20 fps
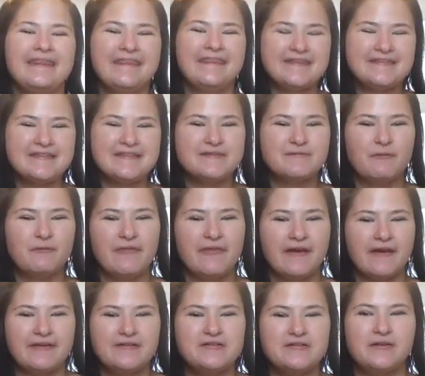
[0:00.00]
this is
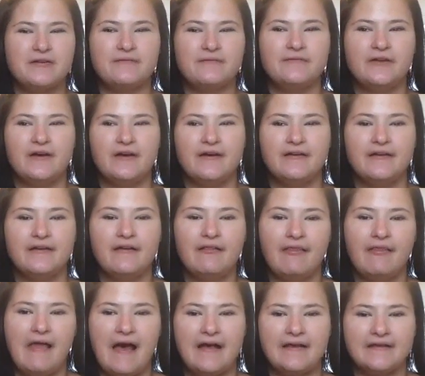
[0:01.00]
one that I should have done
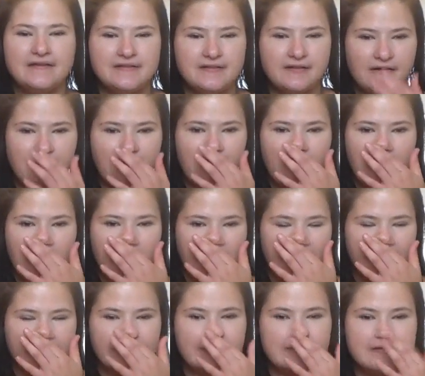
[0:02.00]
last year,
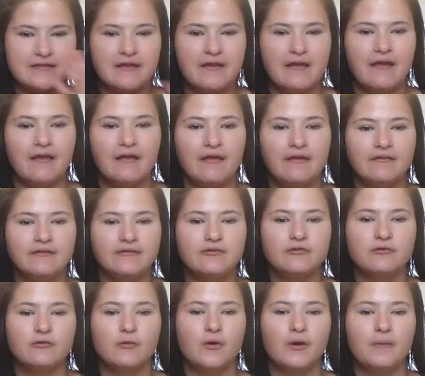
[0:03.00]
is
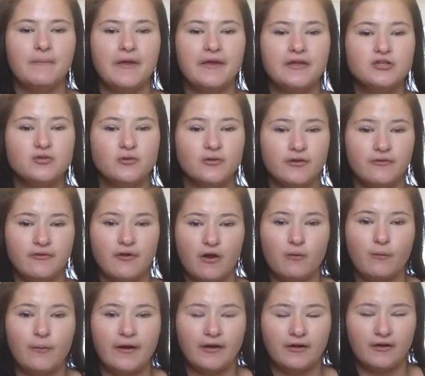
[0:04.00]
to make sure you
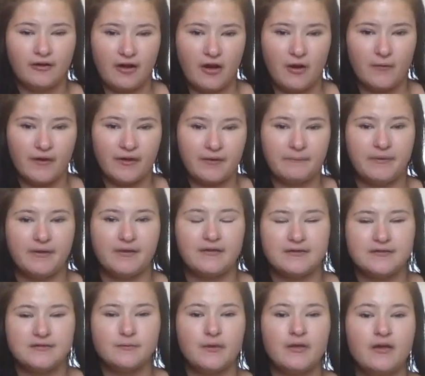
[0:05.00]
know where you're going,
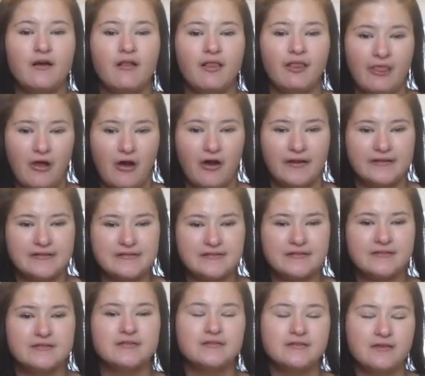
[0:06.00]
because we got
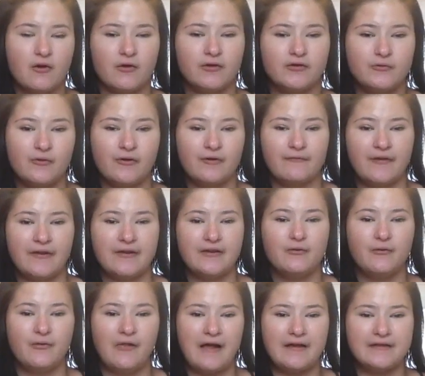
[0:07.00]
lost going to our
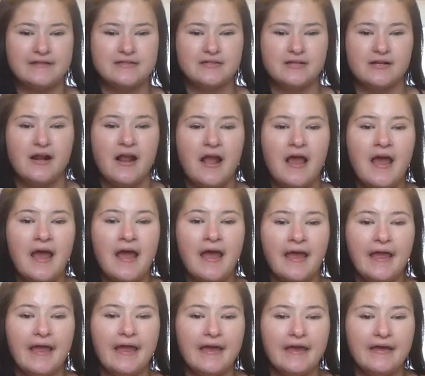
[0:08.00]
venue last year.
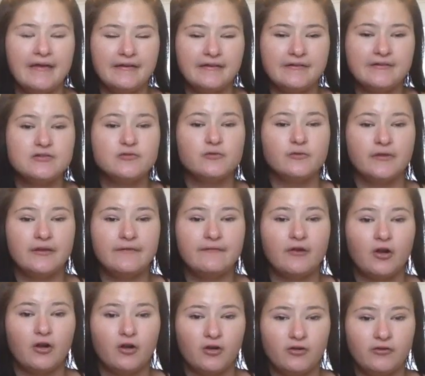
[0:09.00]
And to
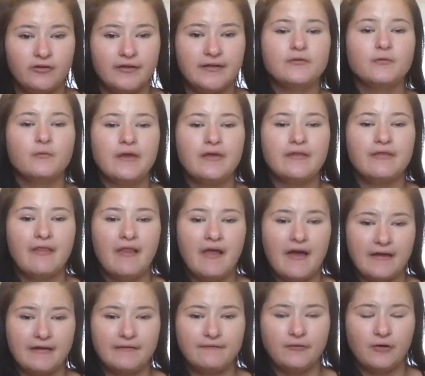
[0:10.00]
leave early, you have to wait in
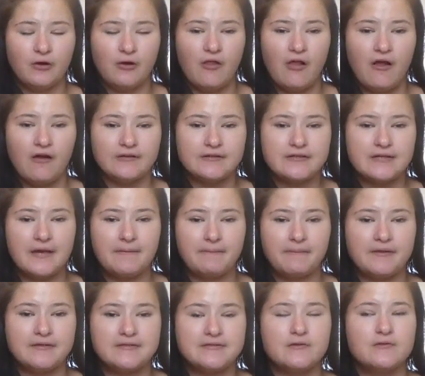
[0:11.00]
line for a long time
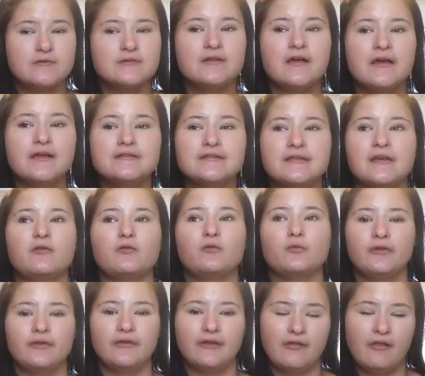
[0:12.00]
because those lines get
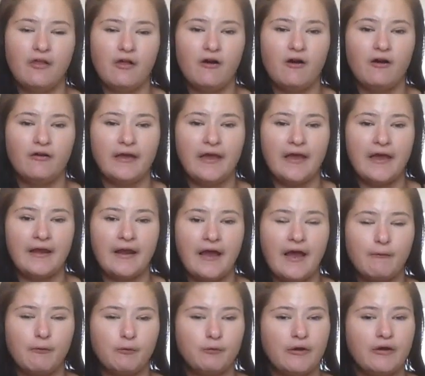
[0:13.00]
really long,
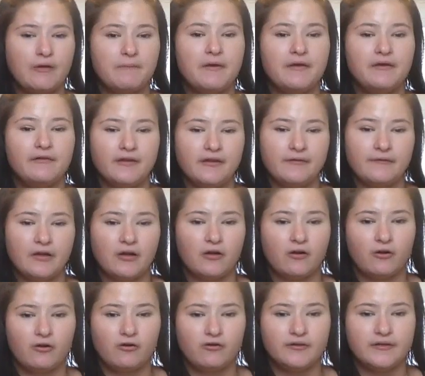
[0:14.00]
and I would recommend
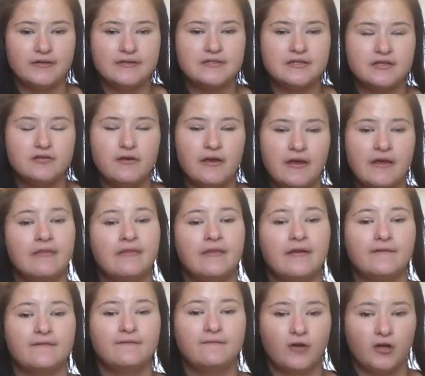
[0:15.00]
leaving early so you get in
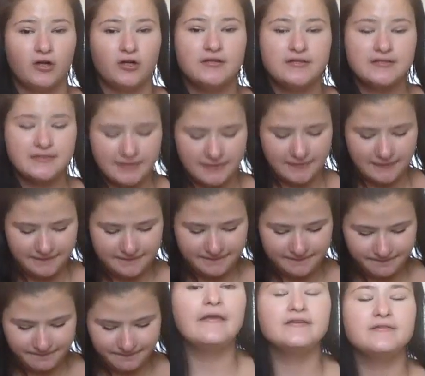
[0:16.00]
there first.
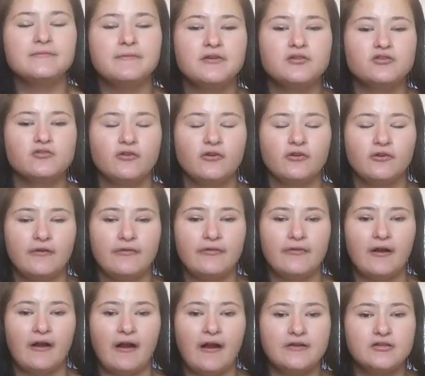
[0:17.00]
And to make sure you're
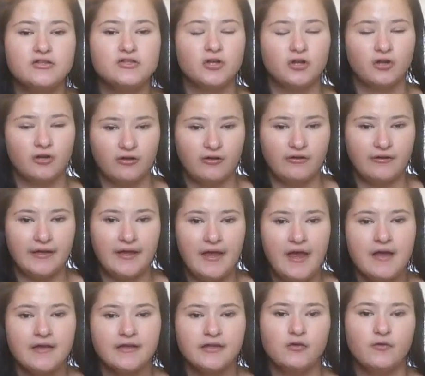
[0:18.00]
in there extra
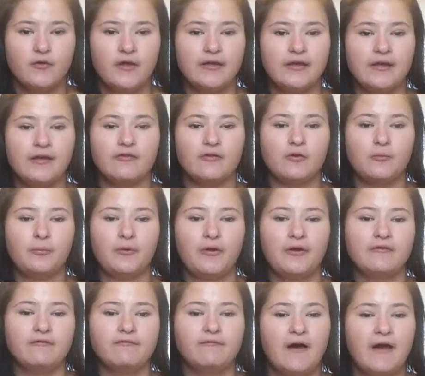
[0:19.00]
early, you can either
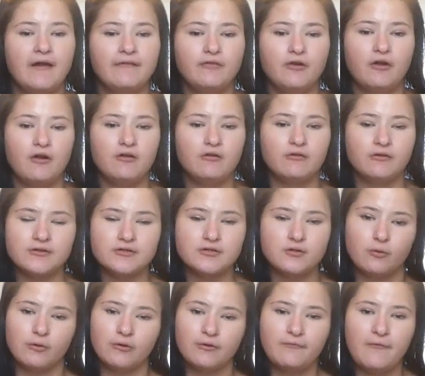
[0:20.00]
bring
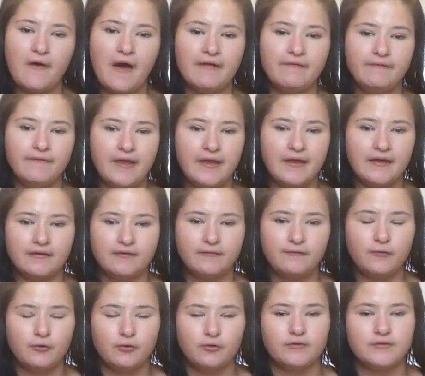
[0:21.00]
$5 or 5 canned
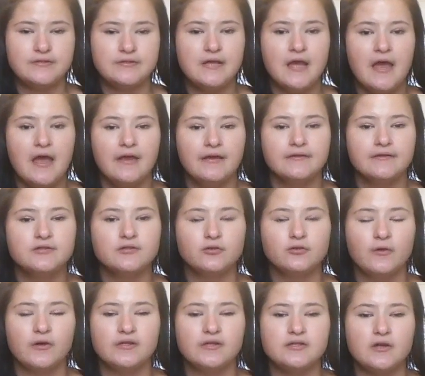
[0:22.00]
foods
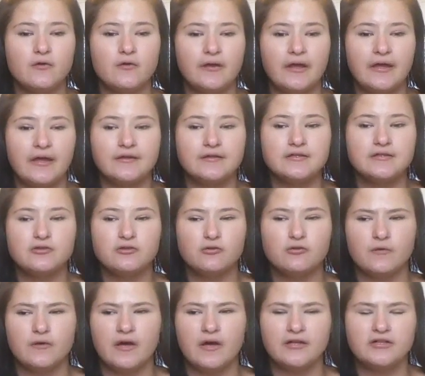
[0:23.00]
to donate
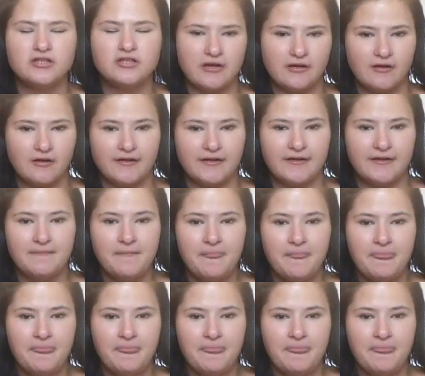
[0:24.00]
to a charity,